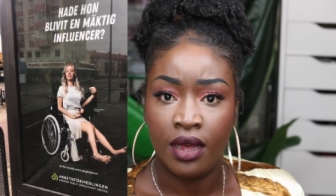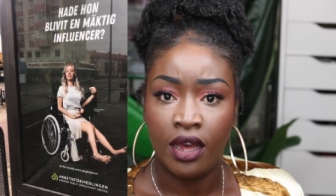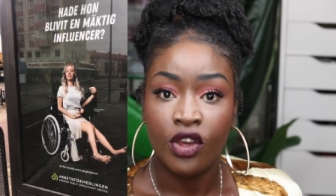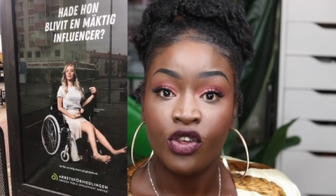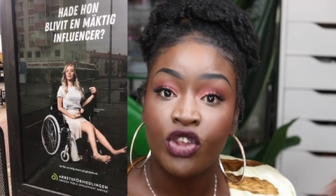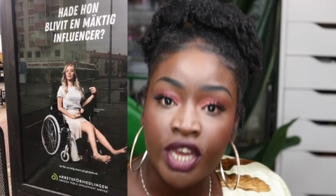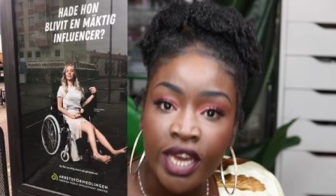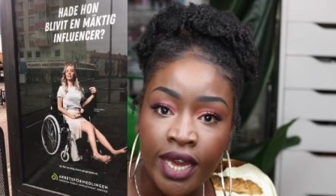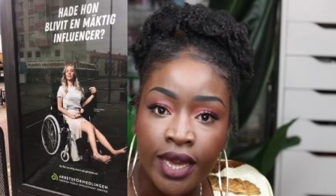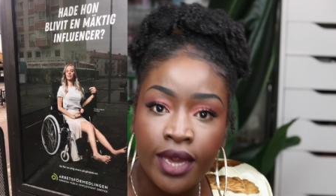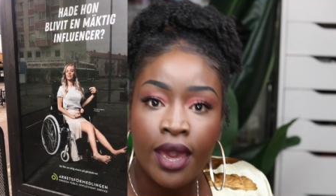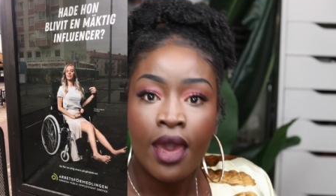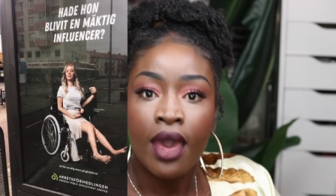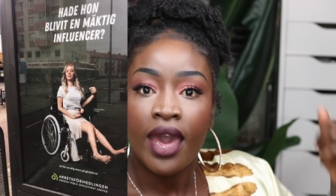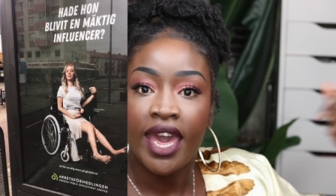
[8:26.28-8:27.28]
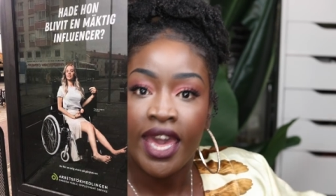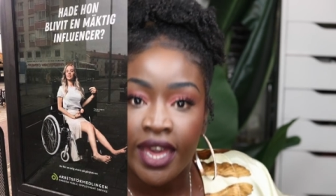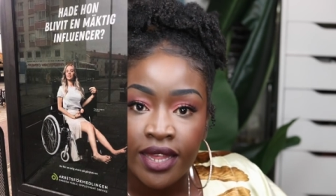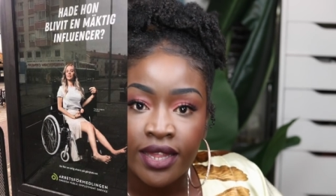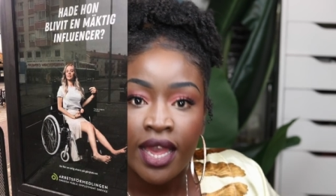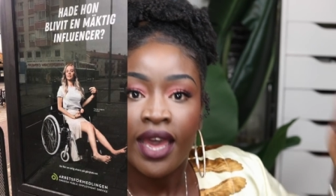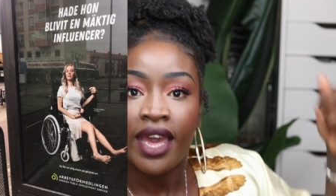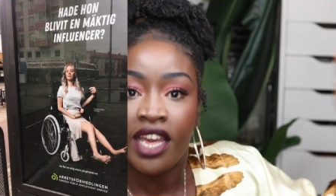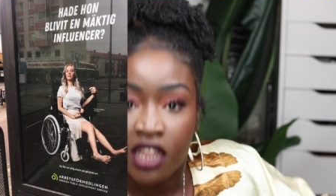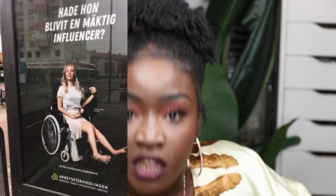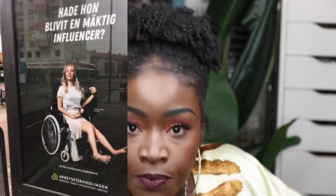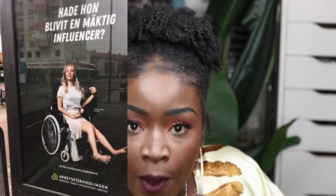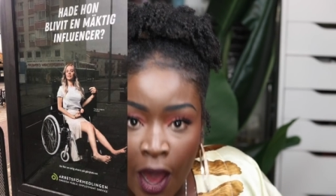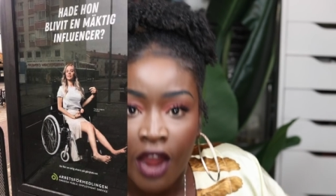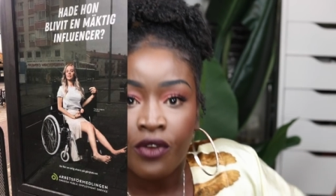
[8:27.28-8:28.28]
She is
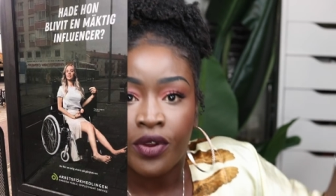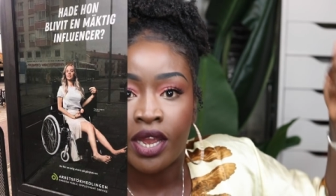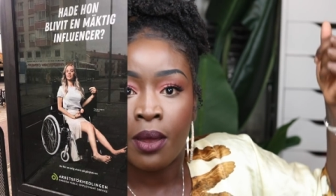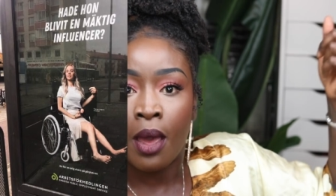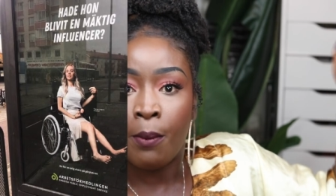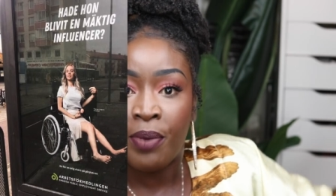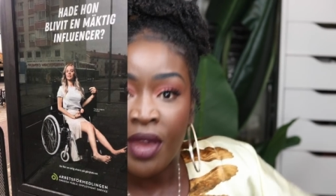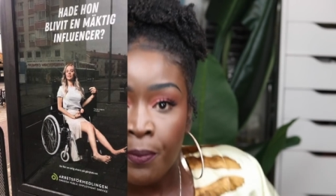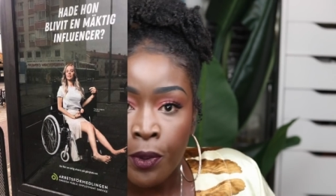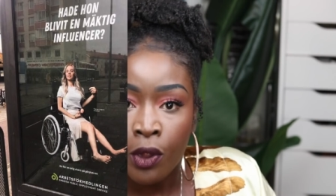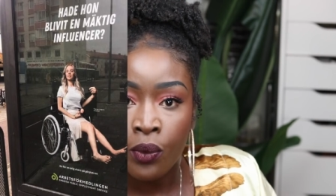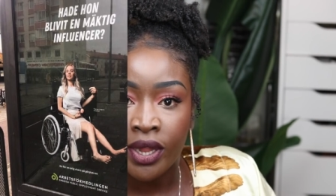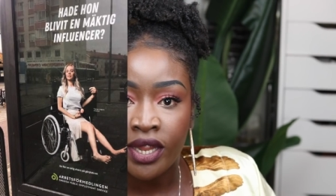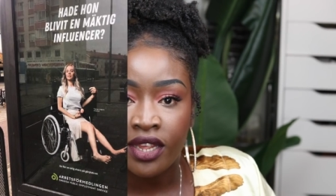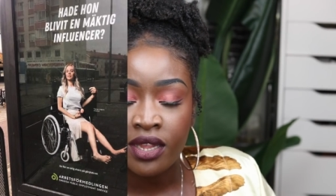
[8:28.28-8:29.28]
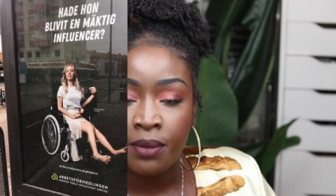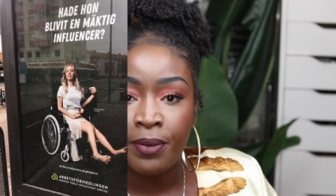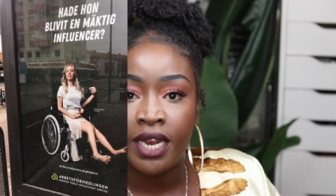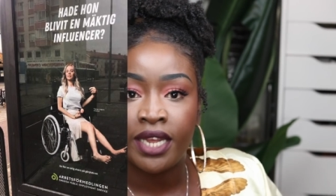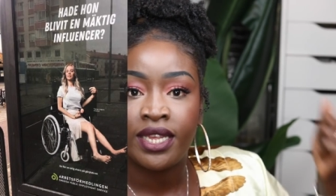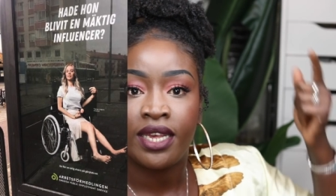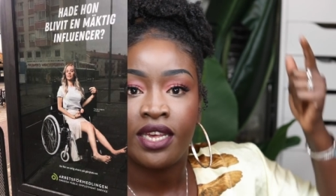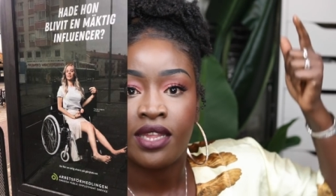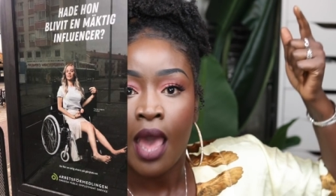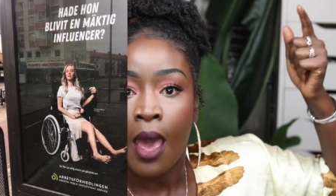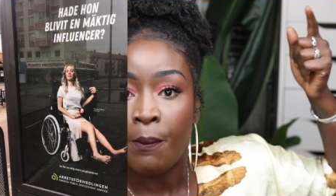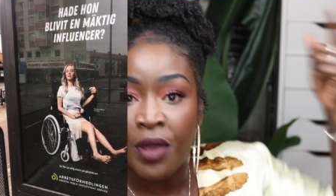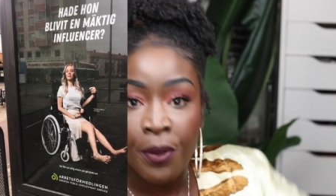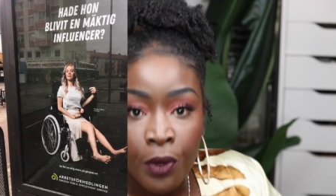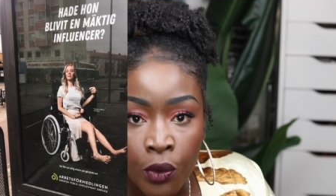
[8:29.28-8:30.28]
inspiring people with disabilities,
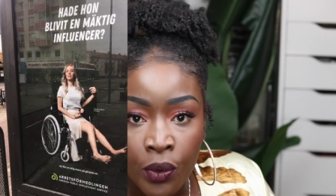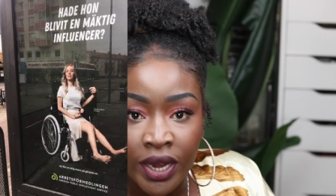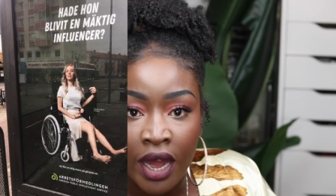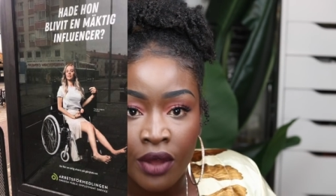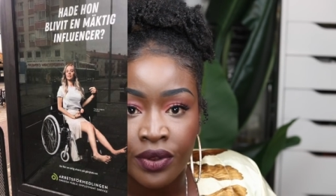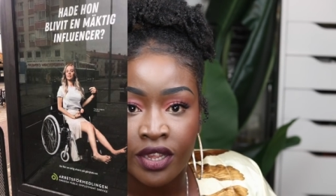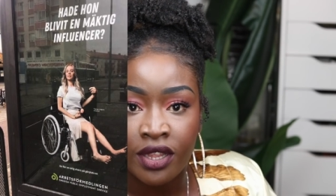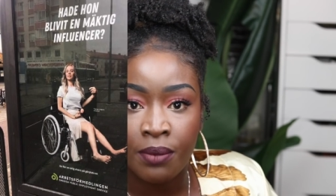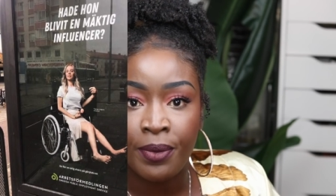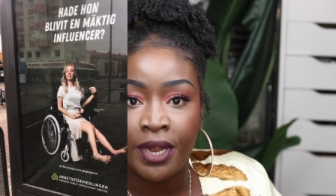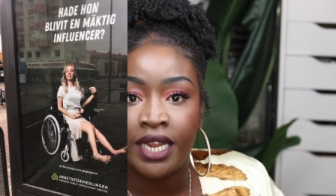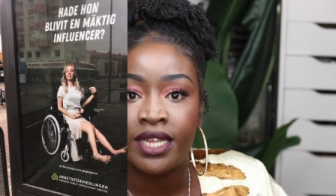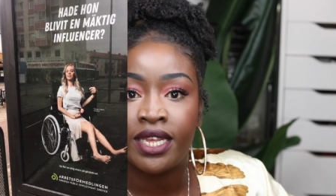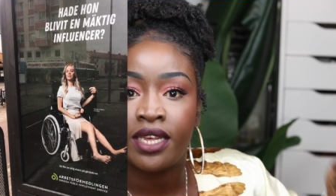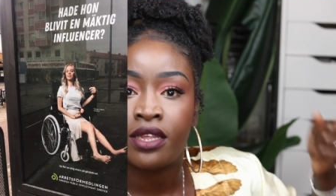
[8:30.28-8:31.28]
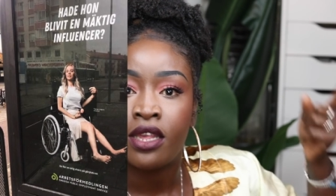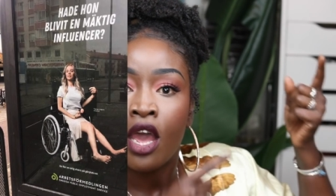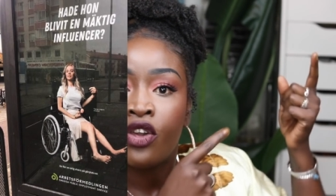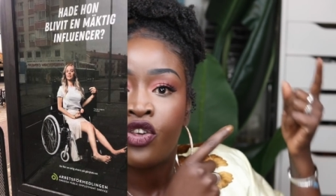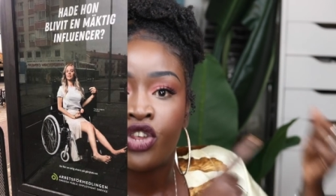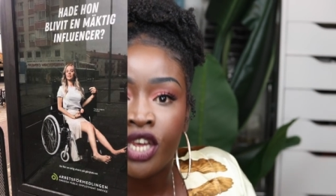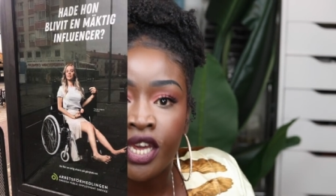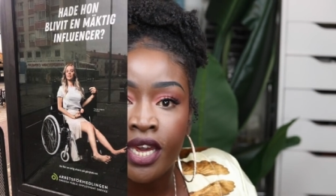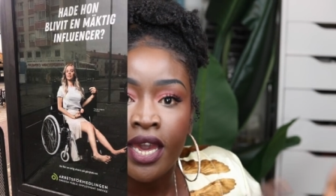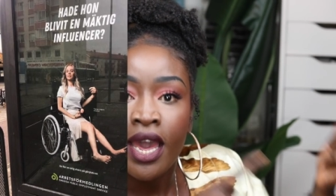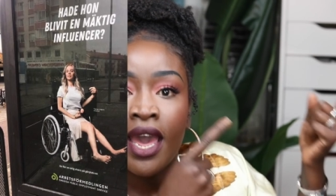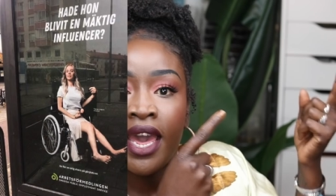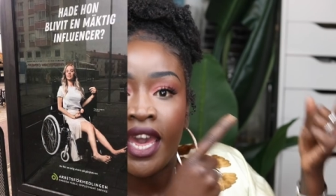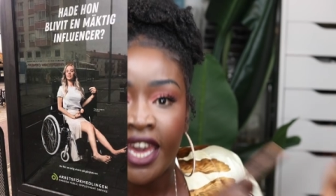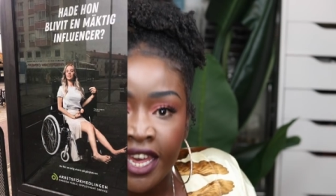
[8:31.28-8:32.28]
people without disabilities. She
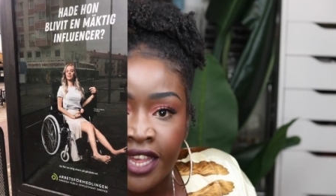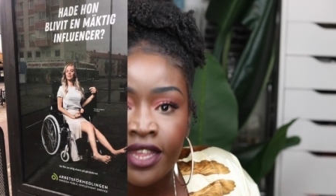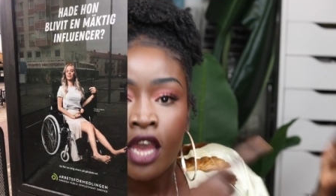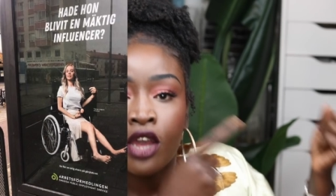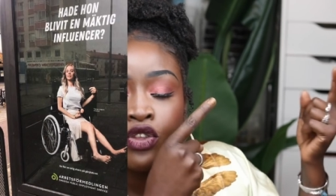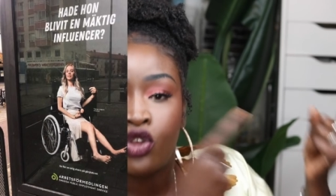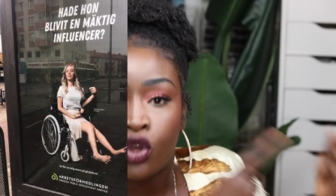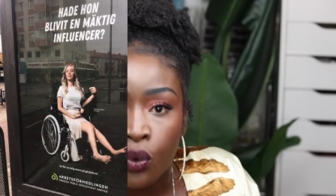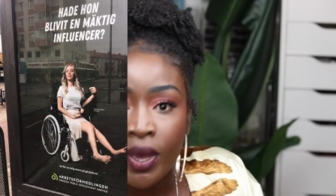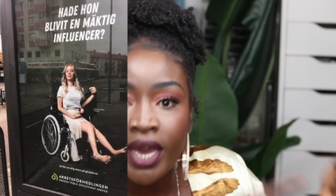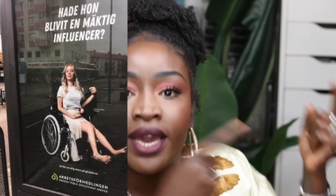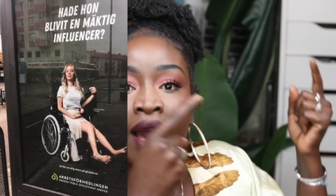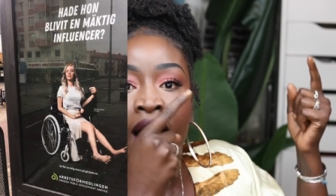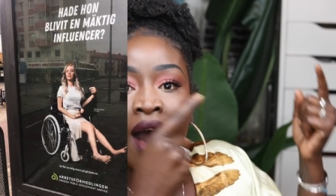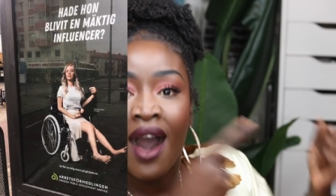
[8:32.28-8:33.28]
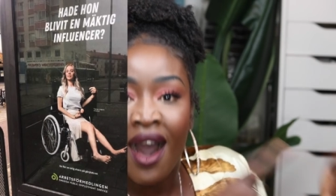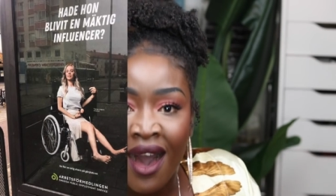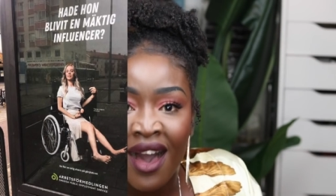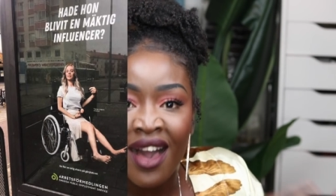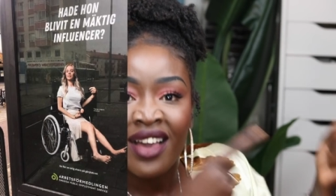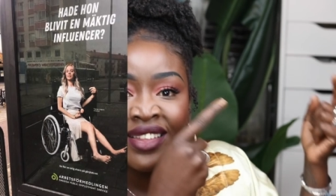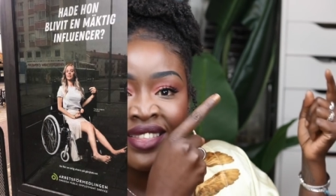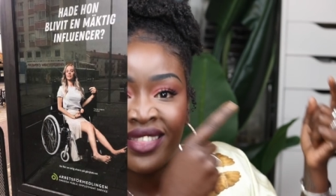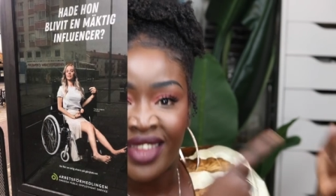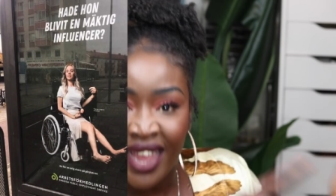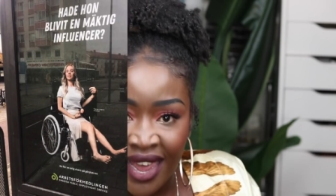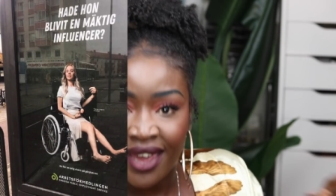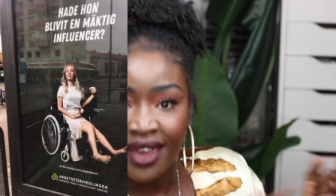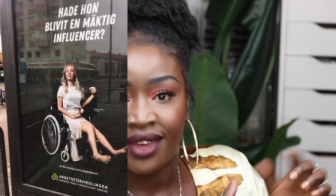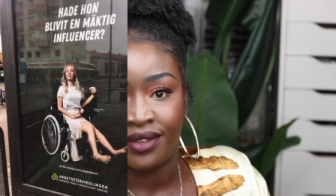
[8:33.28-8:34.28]
is doing her
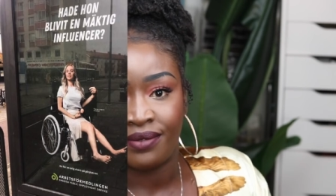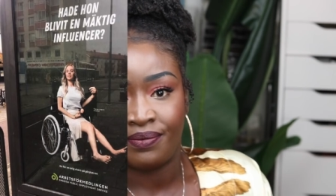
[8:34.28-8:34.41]
thing.